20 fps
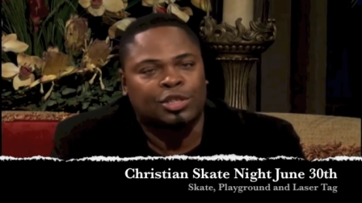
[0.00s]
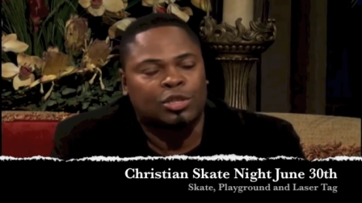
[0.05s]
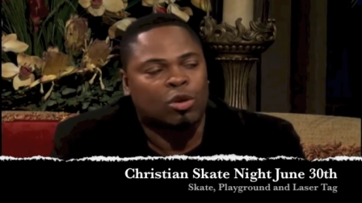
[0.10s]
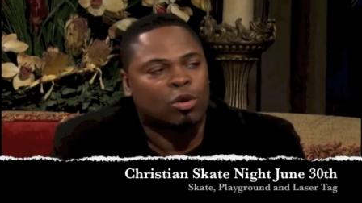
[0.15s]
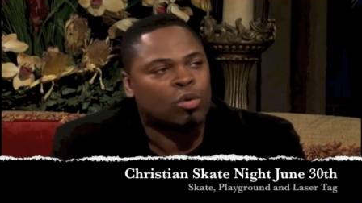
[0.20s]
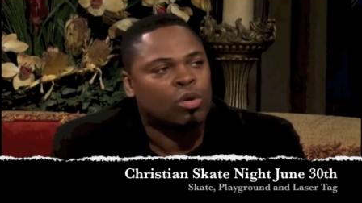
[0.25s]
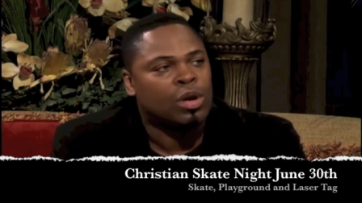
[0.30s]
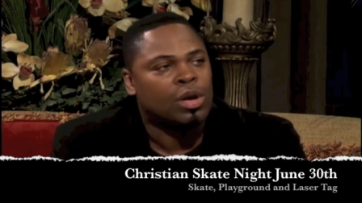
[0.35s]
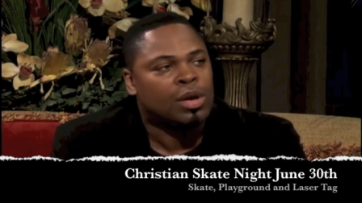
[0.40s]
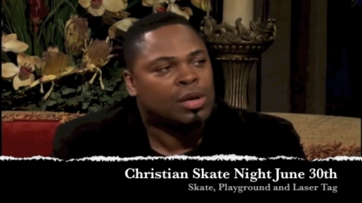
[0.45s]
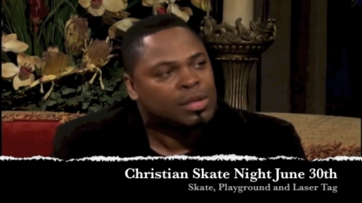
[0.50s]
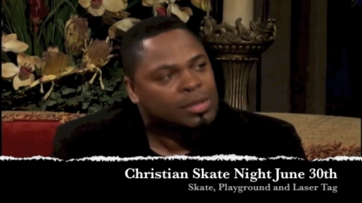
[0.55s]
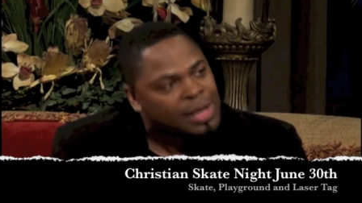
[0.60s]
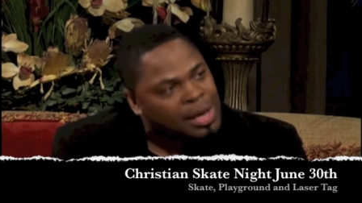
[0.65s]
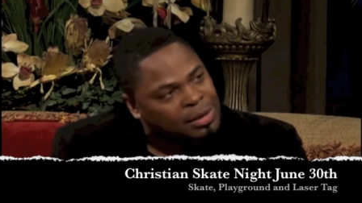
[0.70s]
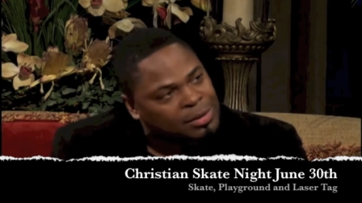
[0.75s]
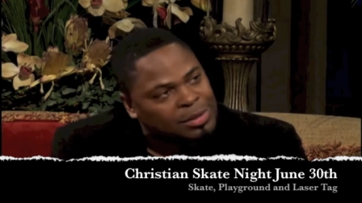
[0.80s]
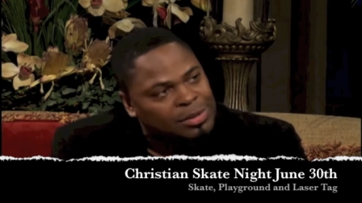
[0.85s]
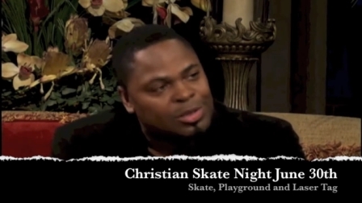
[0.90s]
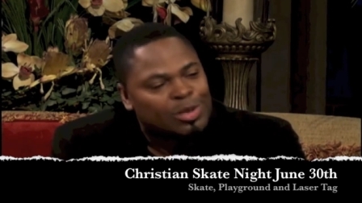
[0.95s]
So
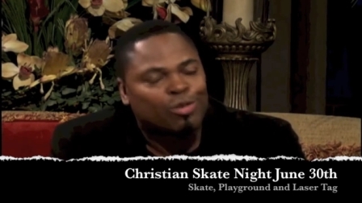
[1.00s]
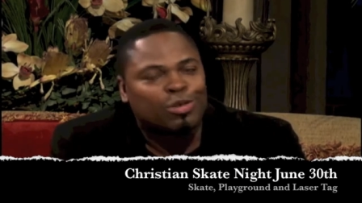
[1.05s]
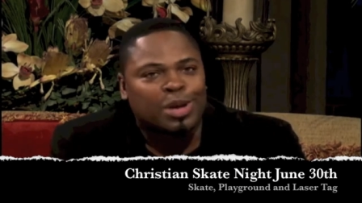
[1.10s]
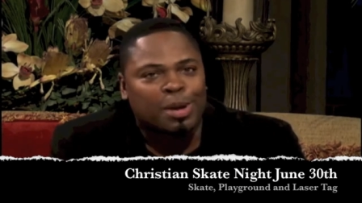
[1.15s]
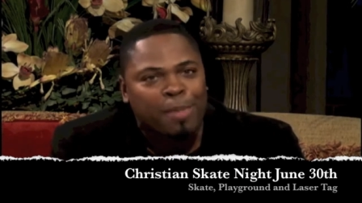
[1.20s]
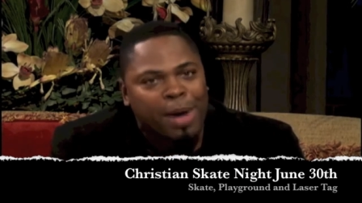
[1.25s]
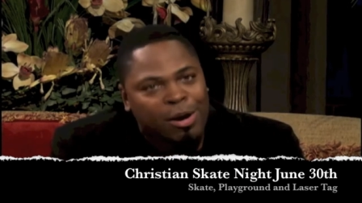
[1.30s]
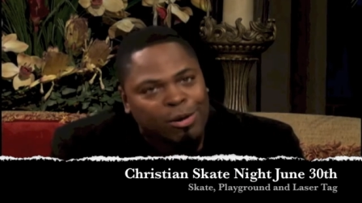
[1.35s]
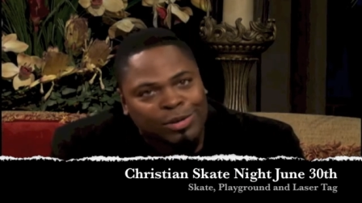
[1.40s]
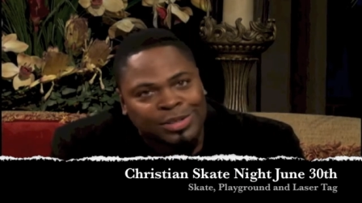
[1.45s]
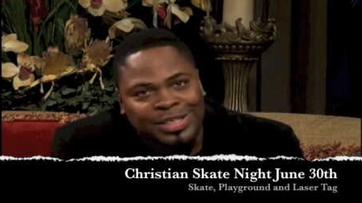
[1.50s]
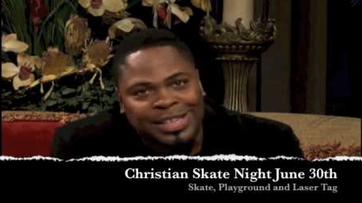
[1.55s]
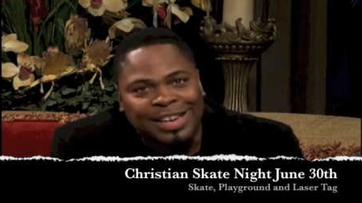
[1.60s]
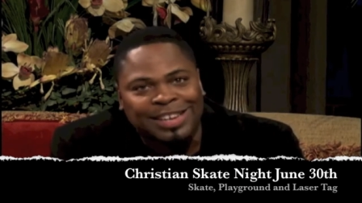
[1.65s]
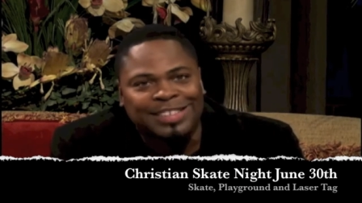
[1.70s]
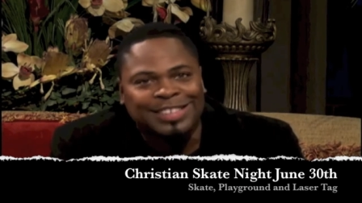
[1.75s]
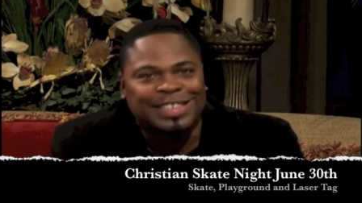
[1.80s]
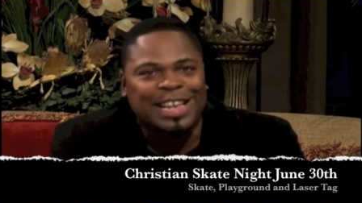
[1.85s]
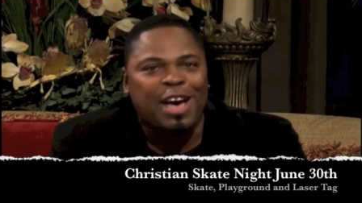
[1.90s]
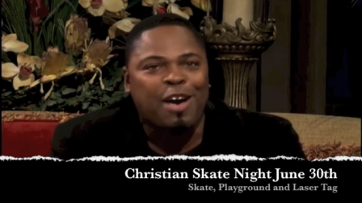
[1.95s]
that's, you know, come on and
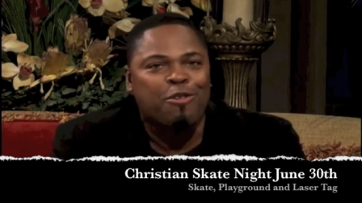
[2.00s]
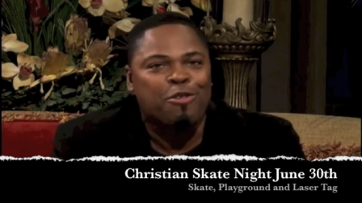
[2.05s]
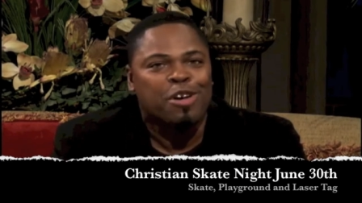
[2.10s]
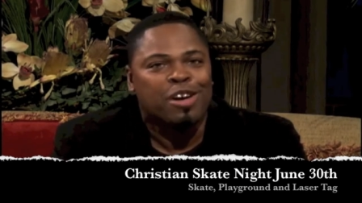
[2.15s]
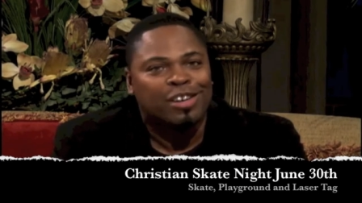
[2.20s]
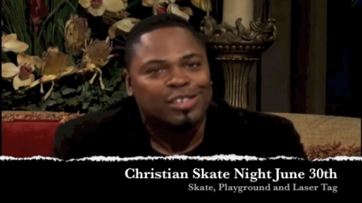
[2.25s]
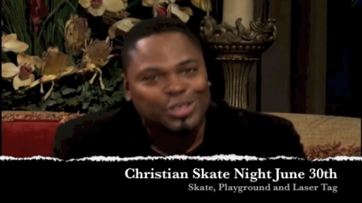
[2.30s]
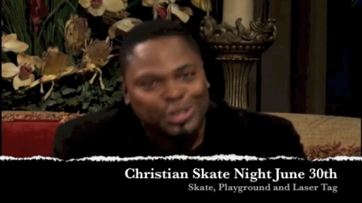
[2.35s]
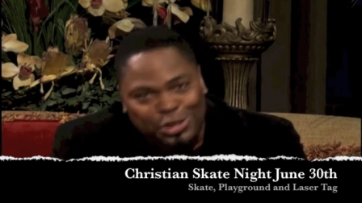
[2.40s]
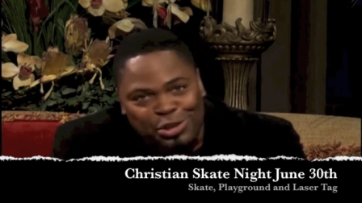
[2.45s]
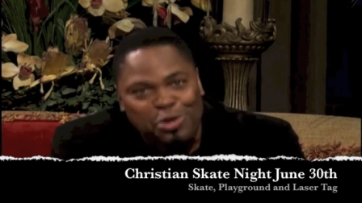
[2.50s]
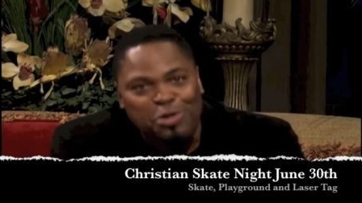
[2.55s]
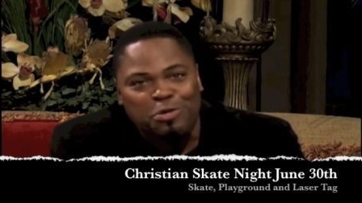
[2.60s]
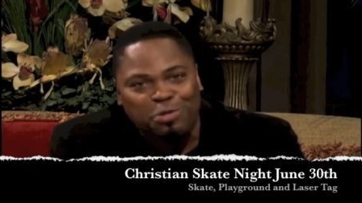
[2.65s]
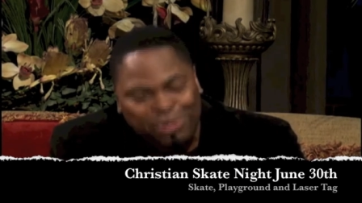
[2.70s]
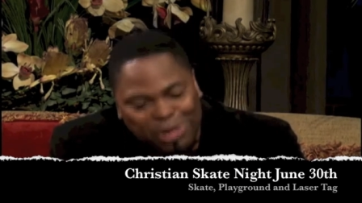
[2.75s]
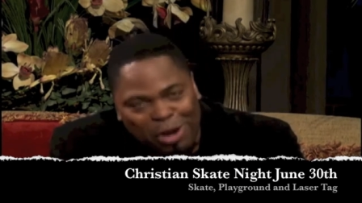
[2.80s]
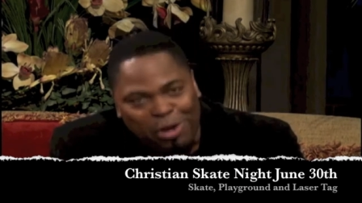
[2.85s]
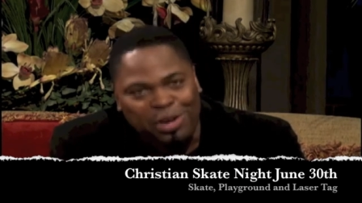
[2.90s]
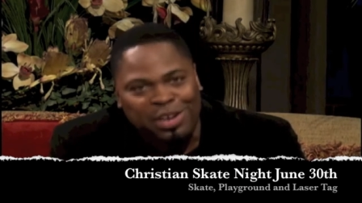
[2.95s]
check us out
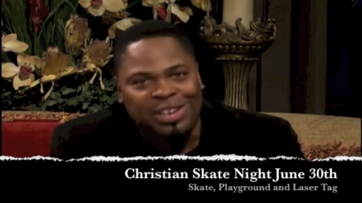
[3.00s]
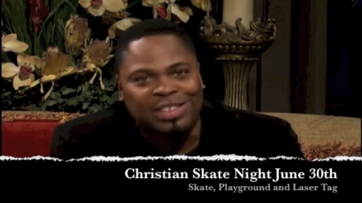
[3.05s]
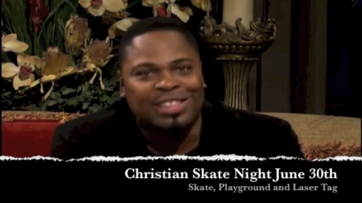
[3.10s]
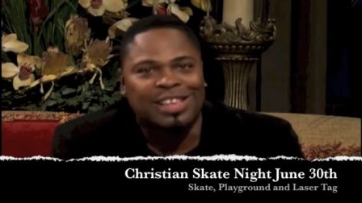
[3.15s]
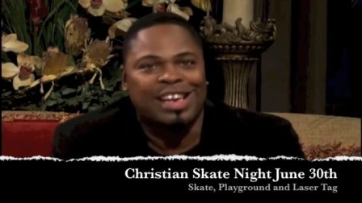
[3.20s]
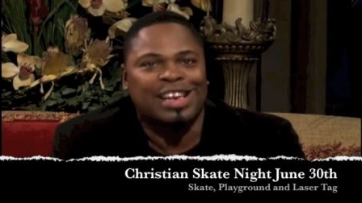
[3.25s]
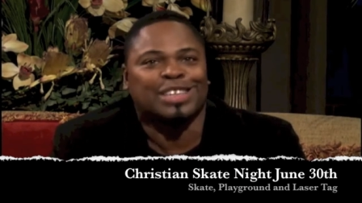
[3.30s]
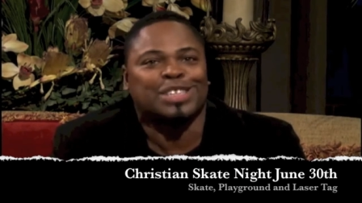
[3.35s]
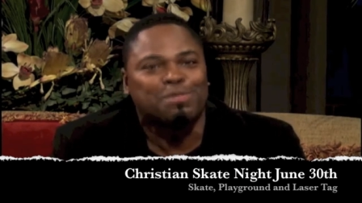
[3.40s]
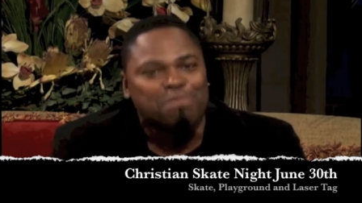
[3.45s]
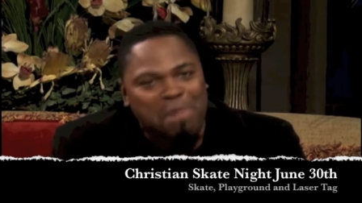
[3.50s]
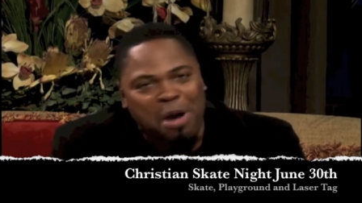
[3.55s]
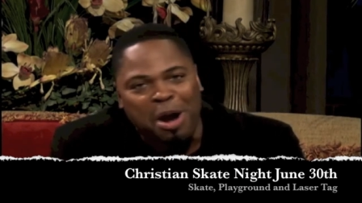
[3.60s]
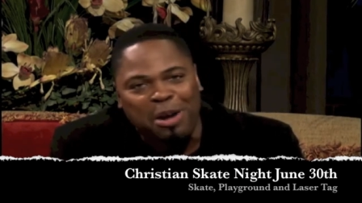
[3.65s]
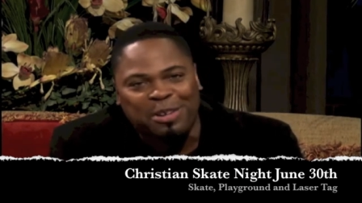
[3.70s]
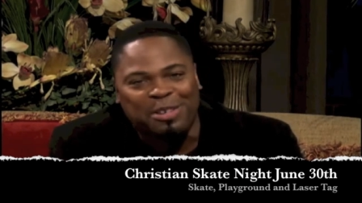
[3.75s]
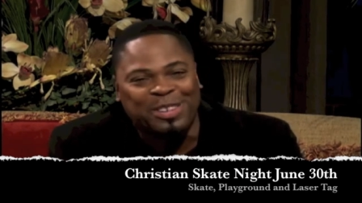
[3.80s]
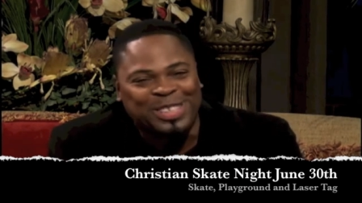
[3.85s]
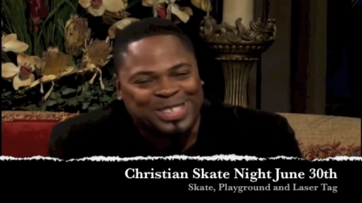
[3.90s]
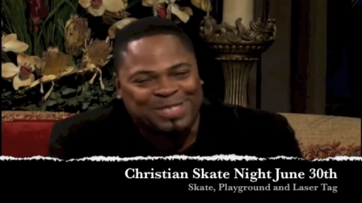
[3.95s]
June thirtieth at
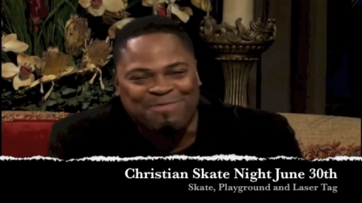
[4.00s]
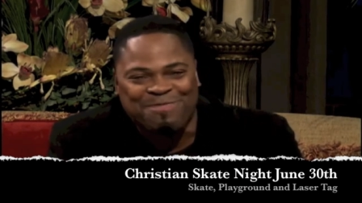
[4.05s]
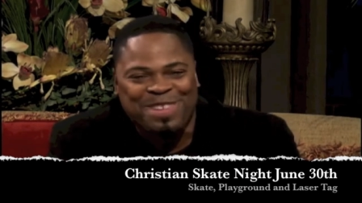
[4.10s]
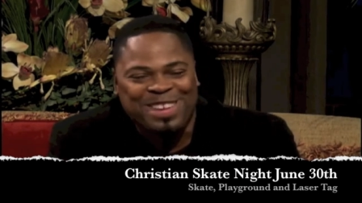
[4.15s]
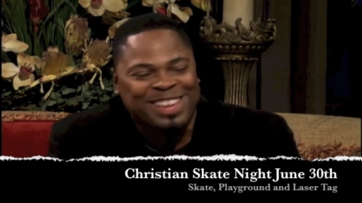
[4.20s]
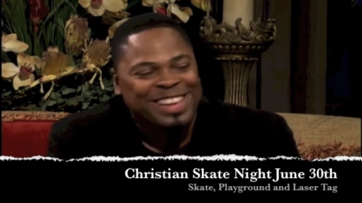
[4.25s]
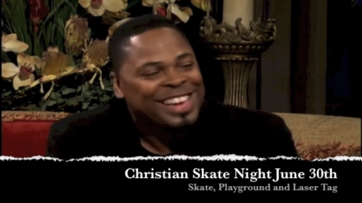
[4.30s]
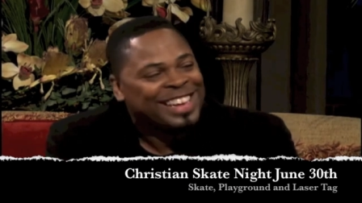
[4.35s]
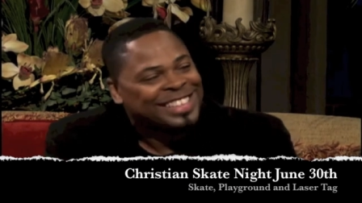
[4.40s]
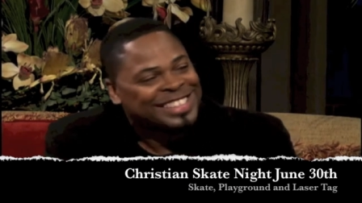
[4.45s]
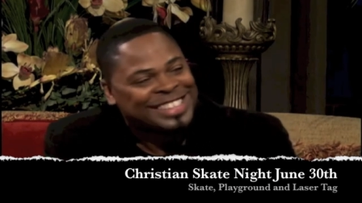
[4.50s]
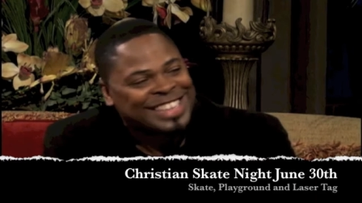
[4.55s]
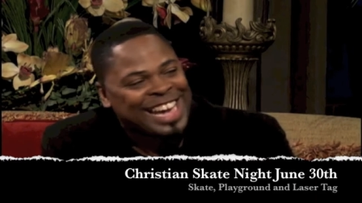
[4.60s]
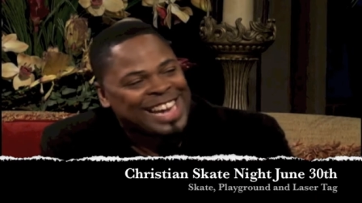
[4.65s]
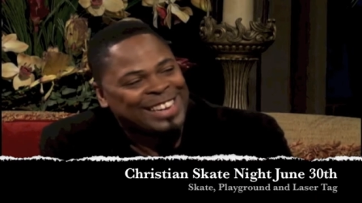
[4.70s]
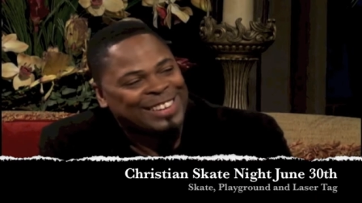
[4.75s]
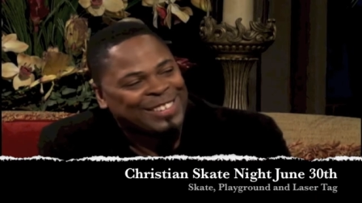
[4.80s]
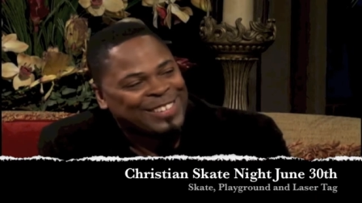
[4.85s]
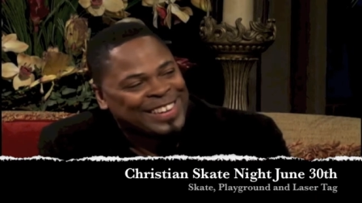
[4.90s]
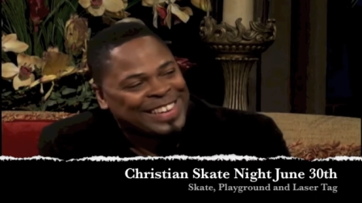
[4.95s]
Sparkles
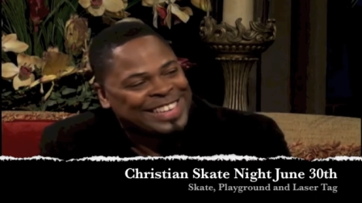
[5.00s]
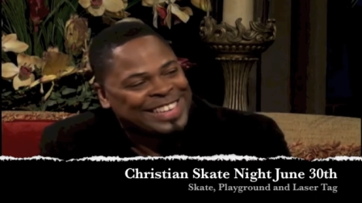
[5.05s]
Skating